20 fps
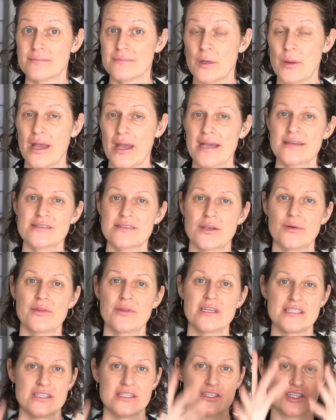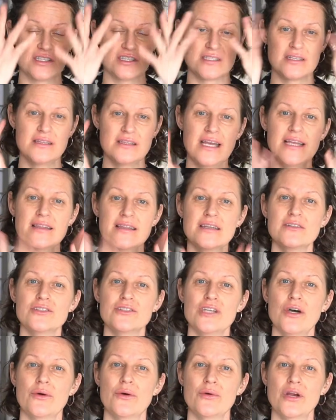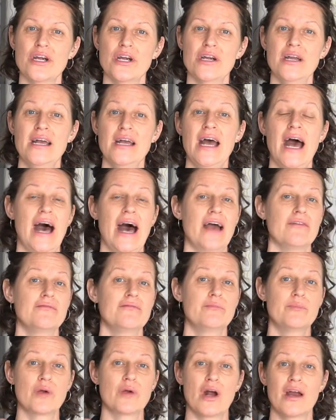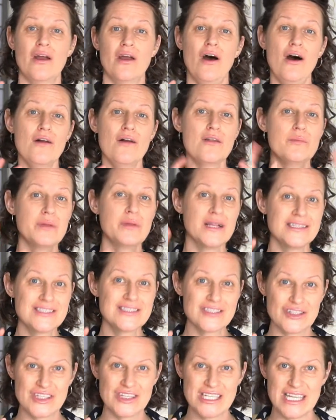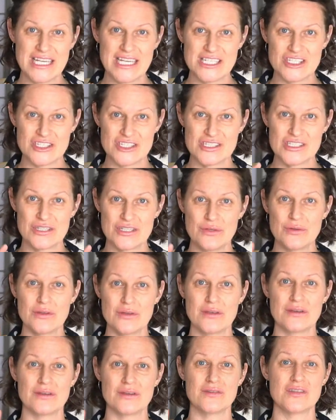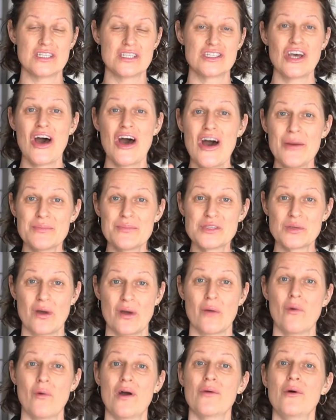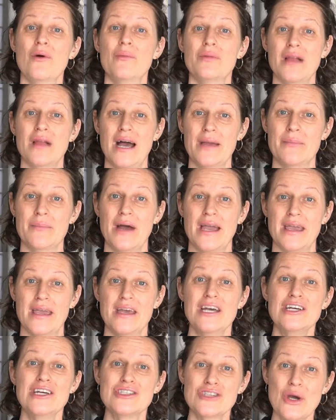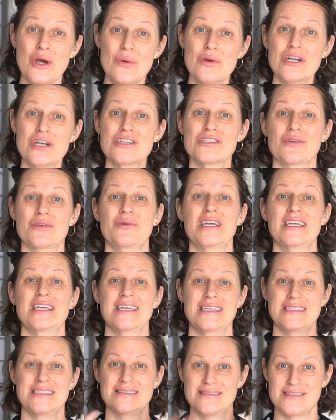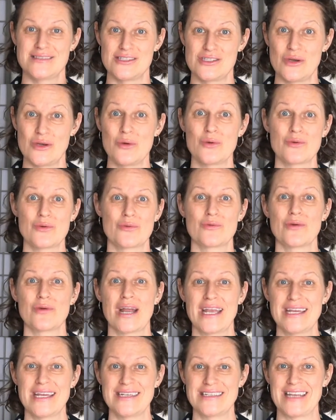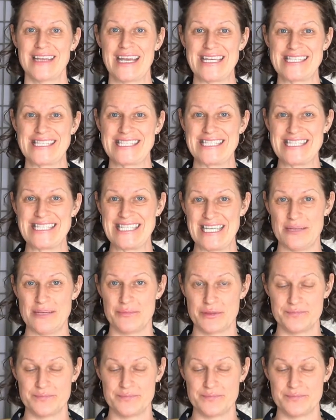Okay, so this is just a light little toner. I've brought all the blood circulation to the top, so I want to apply my toner so it can soak right nice and deep.